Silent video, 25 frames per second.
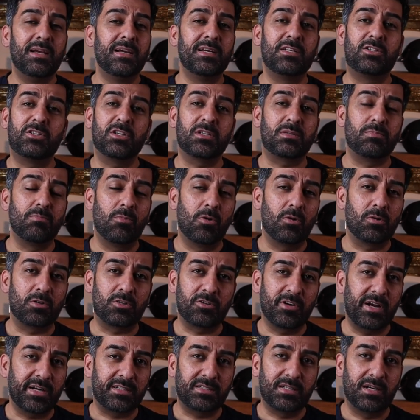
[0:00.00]
It's just more
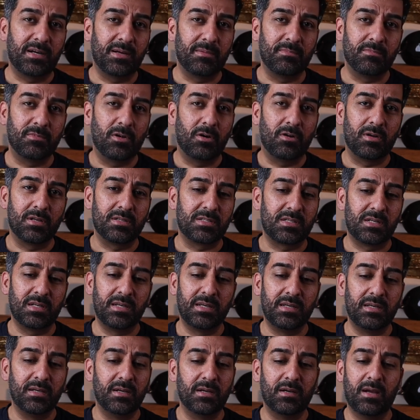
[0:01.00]
track time, honestly.